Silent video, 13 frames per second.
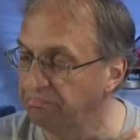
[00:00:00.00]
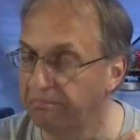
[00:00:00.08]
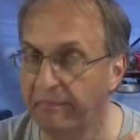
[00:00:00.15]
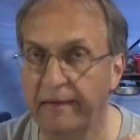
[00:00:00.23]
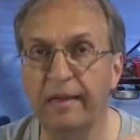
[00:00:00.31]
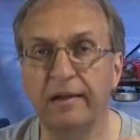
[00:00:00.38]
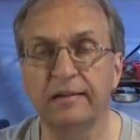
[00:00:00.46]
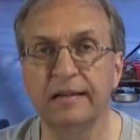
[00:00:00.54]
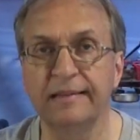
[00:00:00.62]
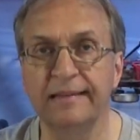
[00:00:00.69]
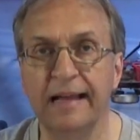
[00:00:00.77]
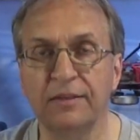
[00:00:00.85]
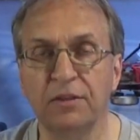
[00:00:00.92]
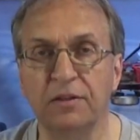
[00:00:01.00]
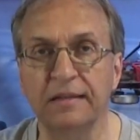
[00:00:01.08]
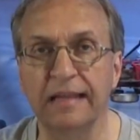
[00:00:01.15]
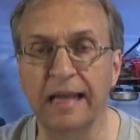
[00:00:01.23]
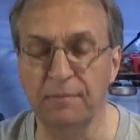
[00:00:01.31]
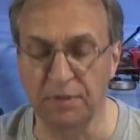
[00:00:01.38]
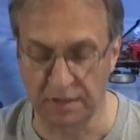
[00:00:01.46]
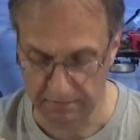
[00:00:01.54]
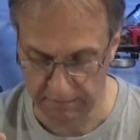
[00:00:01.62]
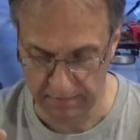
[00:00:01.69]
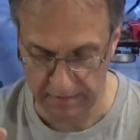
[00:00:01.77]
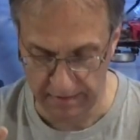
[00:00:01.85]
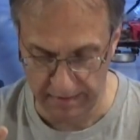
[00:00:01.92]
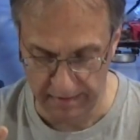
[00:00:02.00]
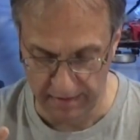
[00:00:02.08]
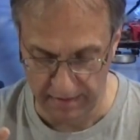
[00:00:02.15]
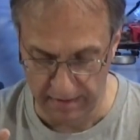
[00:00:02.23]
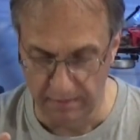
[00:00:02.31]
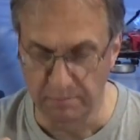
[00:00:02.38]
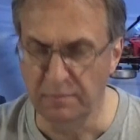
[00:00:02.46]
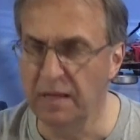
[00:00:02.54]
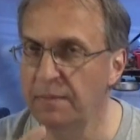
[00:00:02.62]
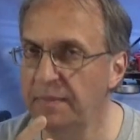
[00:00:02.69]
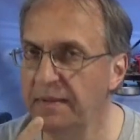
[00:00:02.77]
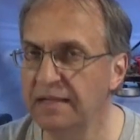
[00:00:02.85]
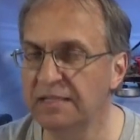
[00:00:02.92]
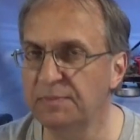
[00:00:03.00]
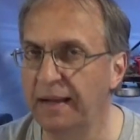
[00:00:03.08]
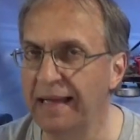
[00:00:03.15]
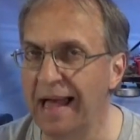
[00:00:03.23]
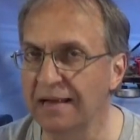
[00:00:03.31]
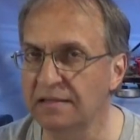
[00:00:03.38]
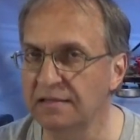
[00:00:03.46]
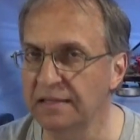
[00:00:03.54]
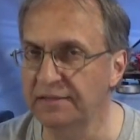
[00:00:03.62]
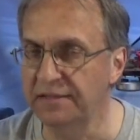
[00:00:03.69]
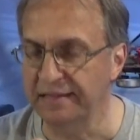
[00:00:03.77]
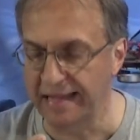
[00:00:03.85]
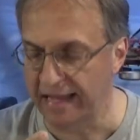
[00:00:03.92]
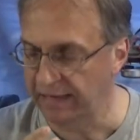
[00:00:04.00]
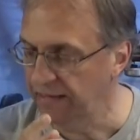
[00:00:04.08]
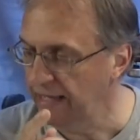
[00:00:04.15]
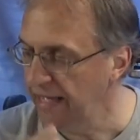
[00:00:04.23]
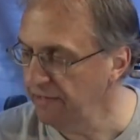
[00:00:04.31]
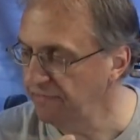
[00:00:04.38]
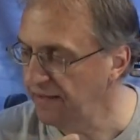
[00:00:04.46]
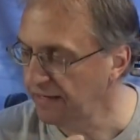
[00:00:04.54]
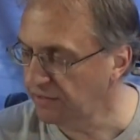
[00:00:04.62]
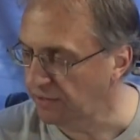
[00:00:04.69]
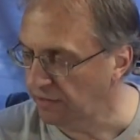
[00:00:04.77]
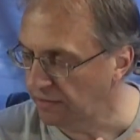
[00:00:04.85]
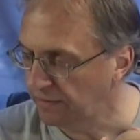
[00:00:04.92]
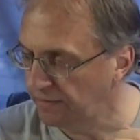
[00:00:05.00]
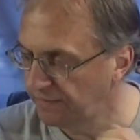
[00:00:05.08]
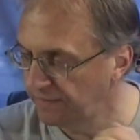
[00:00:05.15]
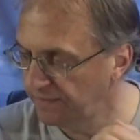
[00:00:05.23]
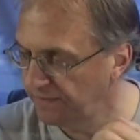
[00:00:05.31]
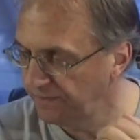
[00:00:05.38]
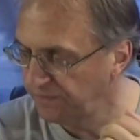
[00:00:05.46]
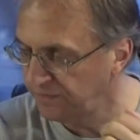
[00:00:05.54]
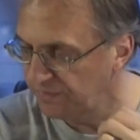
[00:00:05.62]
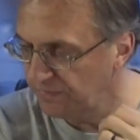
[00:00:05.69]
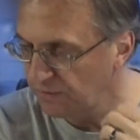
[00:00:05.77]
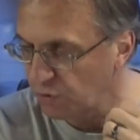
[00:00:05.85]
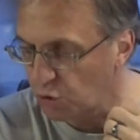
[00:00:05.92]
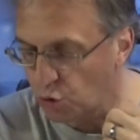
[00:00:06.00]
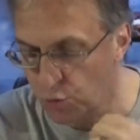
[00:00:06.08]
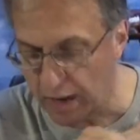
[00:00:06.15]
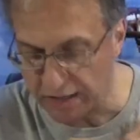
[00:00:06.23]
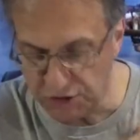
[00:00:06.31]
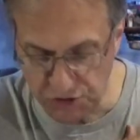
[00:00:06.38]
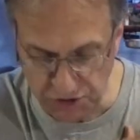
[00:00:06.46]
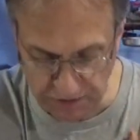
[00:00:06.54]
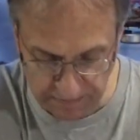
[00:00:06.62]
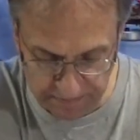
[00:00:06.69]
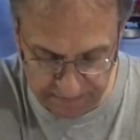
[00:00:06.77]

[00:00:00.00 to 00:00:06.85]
And I got that on camera. Maybe it's my accent again. Hey Vector, question.